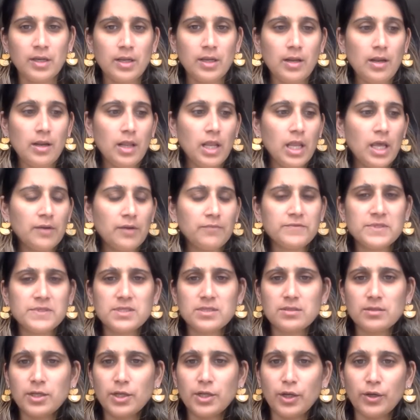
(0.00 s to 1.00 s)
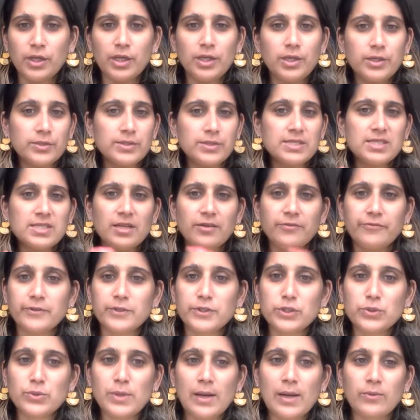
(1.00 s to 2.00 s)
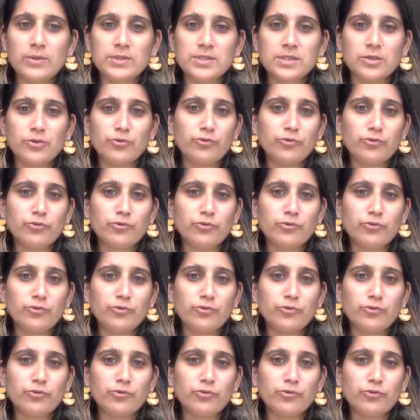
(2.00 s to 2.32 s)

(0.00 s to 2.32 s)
loves, he could sit for 2 hours in